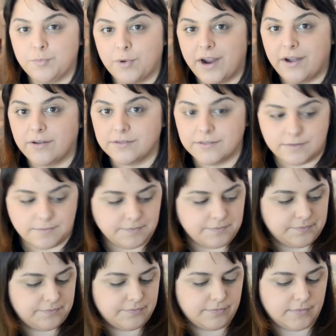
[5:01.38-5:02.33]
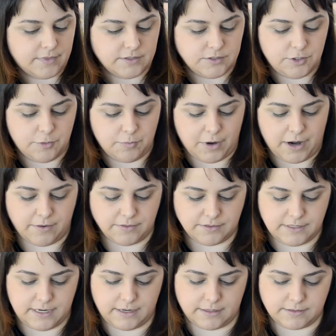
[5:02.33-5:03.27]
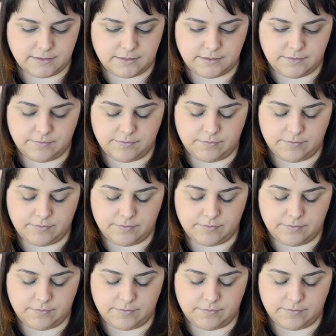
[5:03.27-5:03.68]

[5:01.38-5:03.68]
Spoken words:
brows. Let's do brows next.